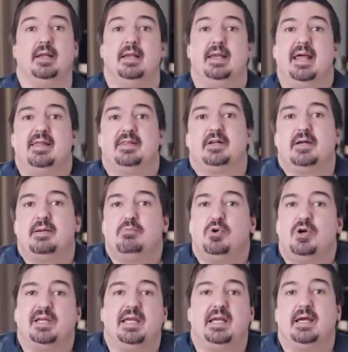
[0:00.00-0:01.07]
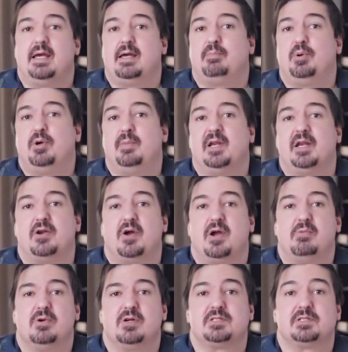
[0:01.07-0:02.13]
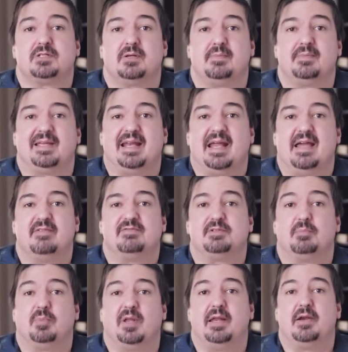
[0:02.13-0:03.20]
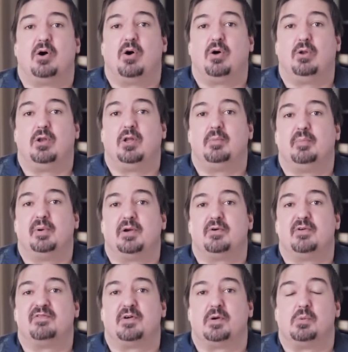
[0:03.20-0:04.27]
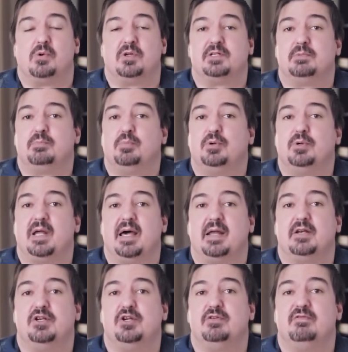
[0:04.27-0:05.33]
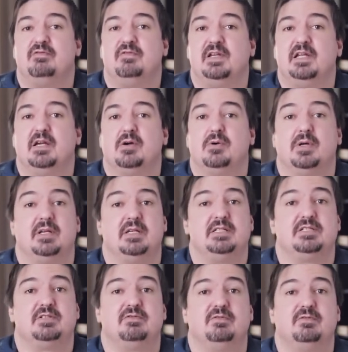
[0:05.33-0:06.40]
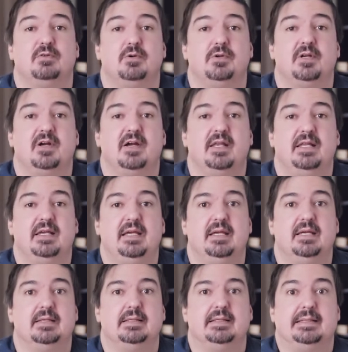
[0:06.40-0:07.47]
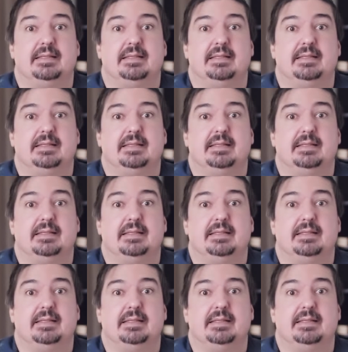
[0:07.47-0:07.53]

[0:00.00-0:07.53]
Now that I'm working a permanent night roster, I'm going to have to plan a whole lot better if I want to put out a new video at least fortnightly,